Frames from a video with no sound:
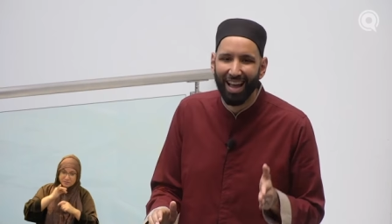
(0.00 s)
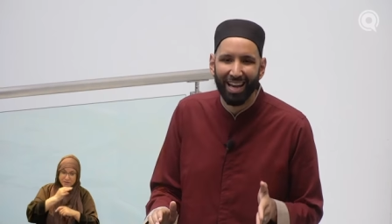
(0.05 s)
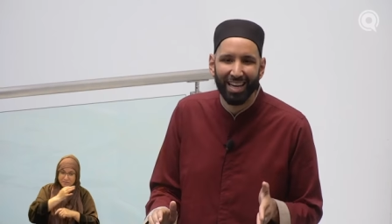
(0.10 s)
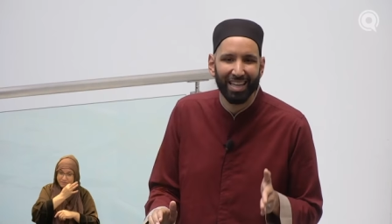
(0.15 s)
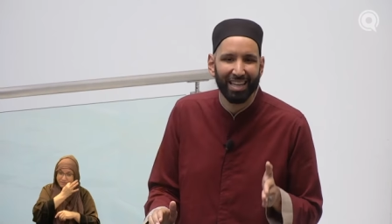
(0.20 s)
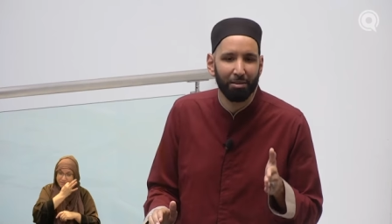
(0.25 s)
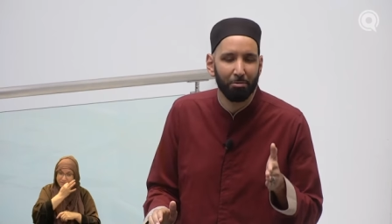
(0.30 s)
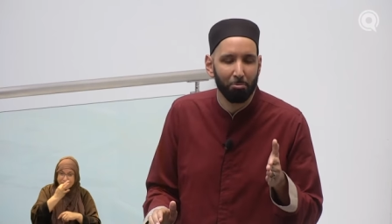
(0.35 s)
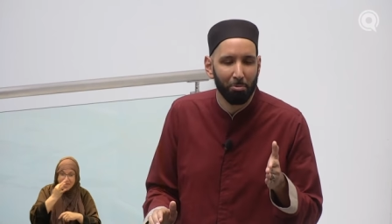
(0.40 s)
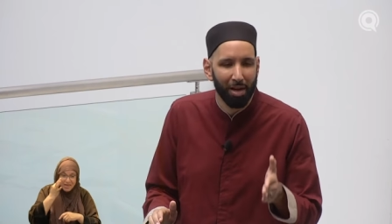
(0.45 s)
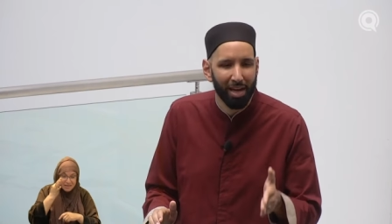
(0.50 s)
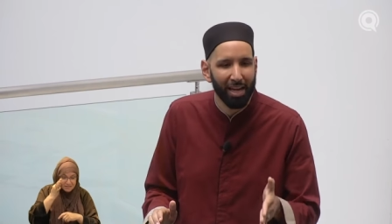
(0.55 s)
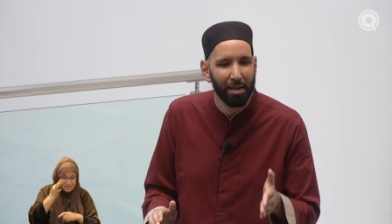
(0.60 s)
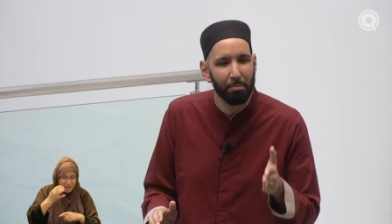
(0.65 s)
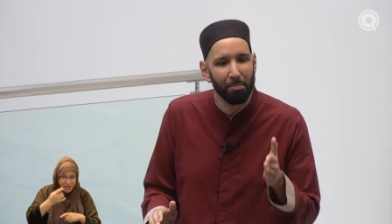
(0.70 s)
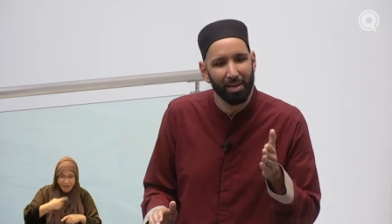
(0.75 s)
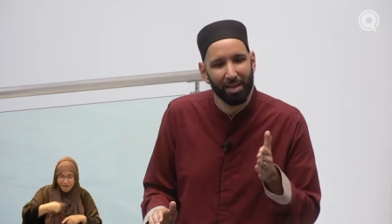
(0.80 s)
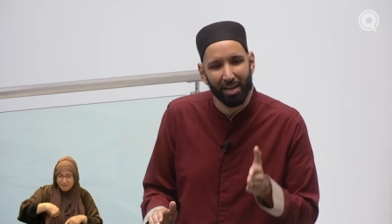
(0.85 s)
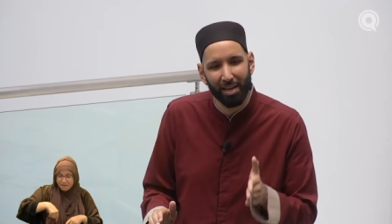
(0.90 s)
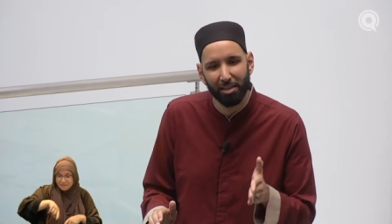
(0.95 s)
anyway
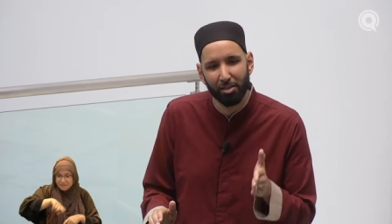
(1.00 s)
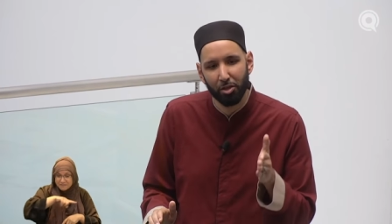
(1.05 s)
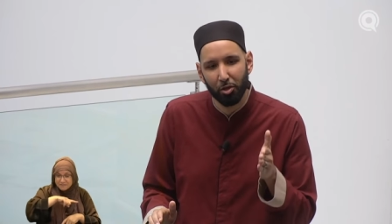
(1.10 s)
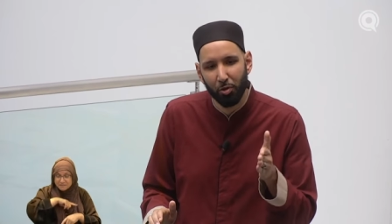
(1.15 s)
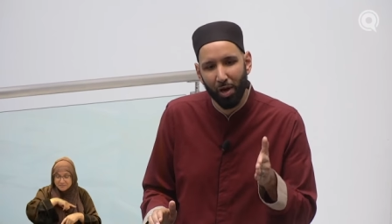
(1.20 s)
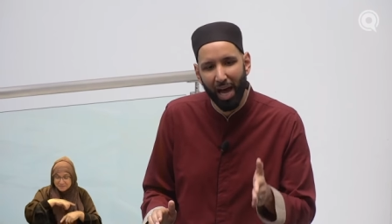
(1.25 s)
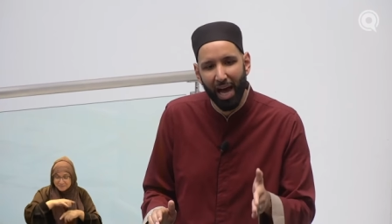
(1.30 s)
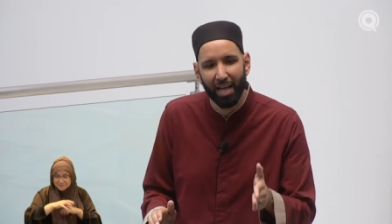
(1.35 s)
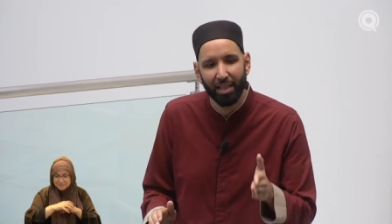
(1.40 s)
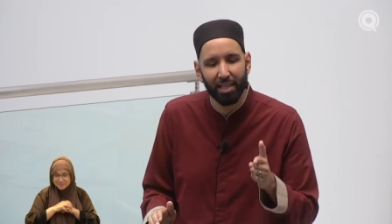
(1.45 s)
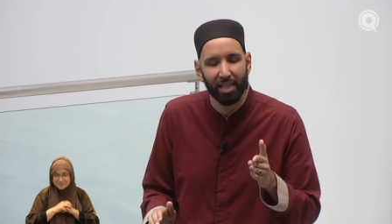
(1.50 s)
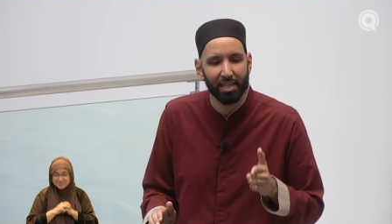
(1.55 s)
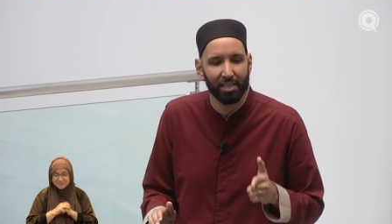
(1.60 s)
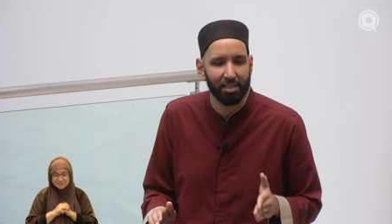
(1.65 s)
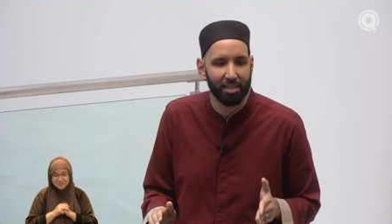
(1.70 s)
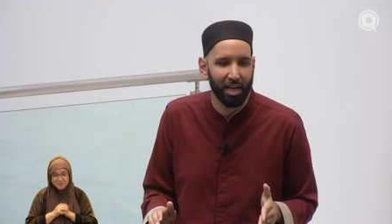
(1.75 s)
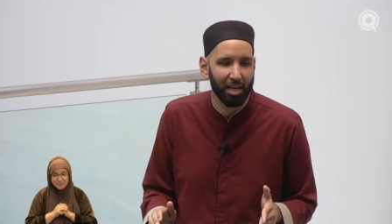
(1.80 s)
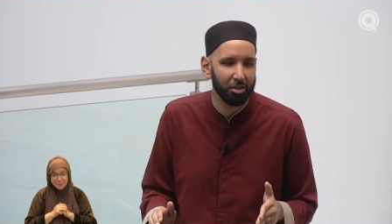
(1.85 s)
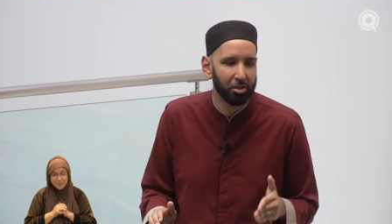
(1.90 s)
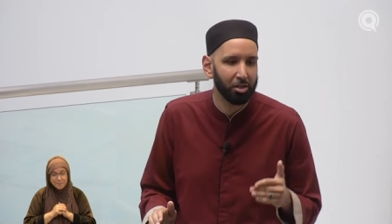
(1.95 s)
because you had the
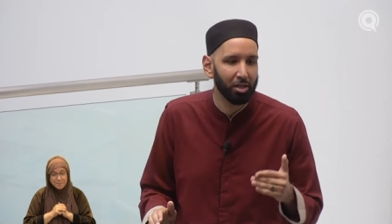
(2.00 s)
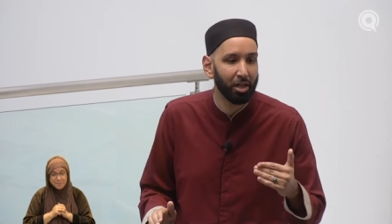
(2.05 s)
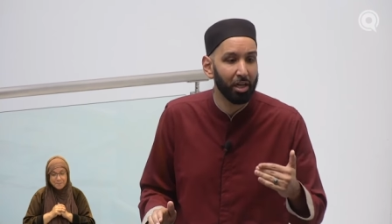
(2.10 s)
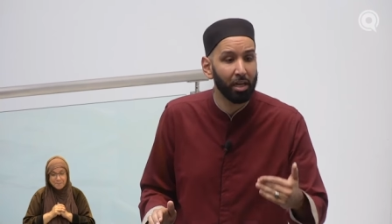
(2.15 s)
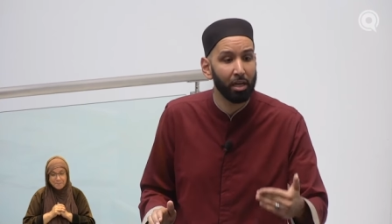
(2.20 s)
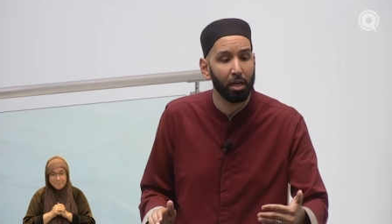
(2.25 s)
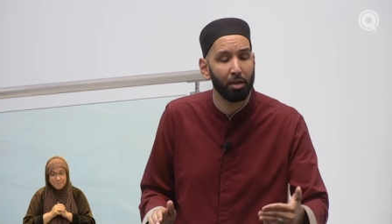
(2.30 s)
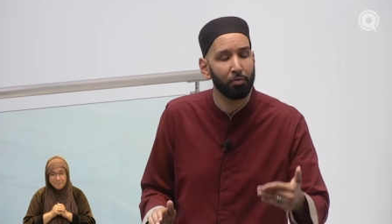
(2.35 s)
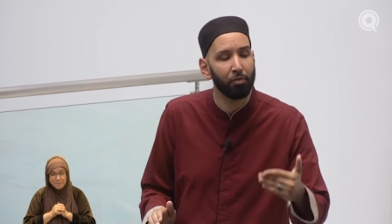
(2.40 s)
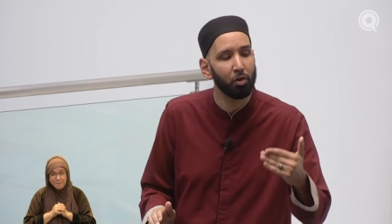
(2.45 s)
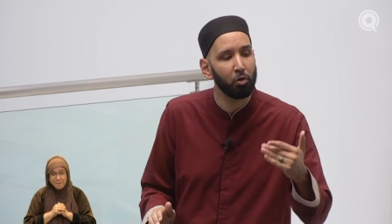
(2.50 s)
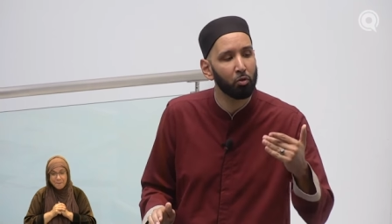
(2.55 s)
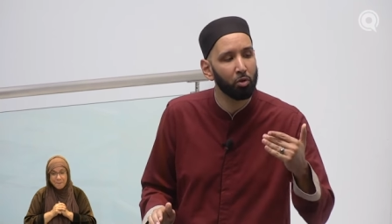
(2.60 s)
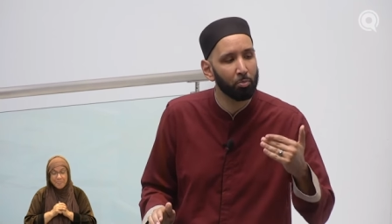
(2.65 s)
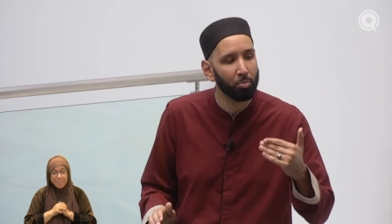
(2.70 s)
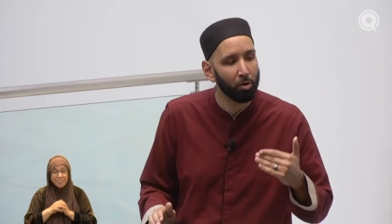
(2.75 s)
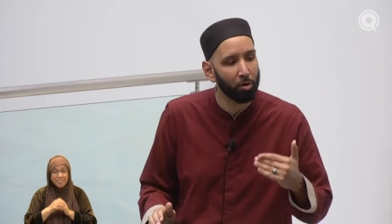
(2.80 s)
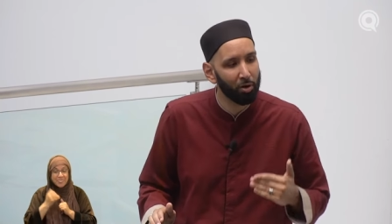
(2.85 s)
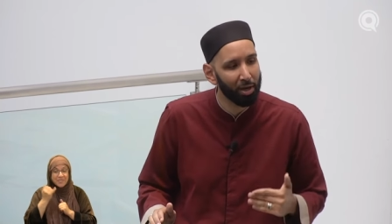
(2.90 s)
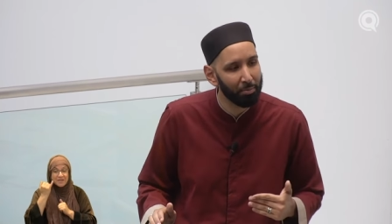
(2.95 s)
intention. And if you were
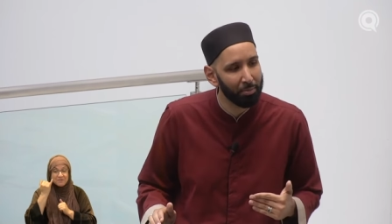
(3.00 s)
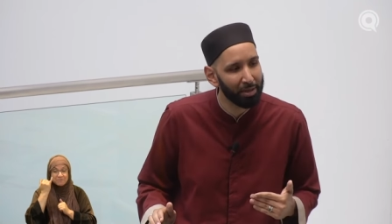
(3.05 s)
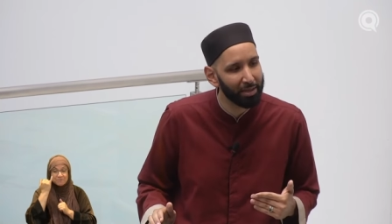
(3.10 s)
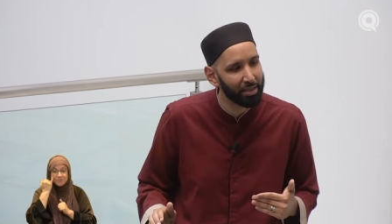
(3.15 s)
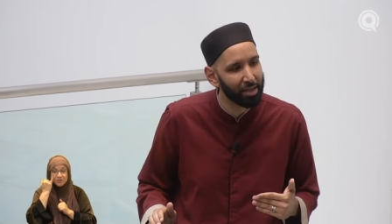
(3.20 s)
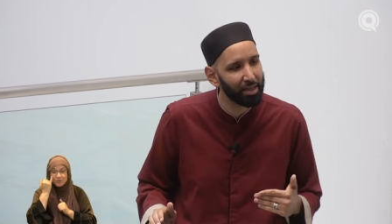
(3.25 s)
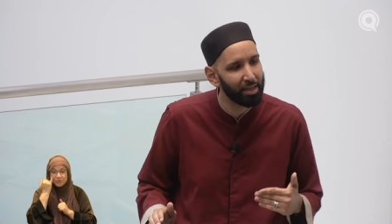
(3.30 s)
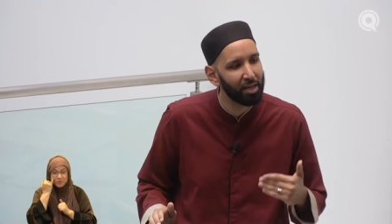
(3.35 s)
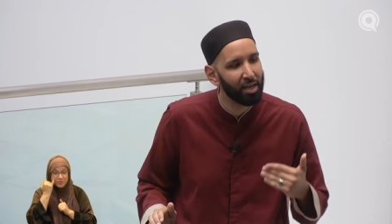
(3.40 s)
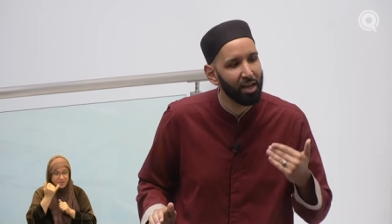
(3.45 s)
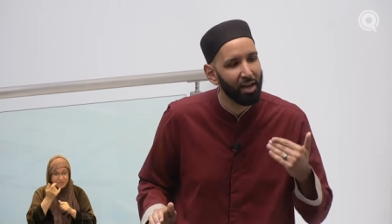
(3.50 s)
prohibited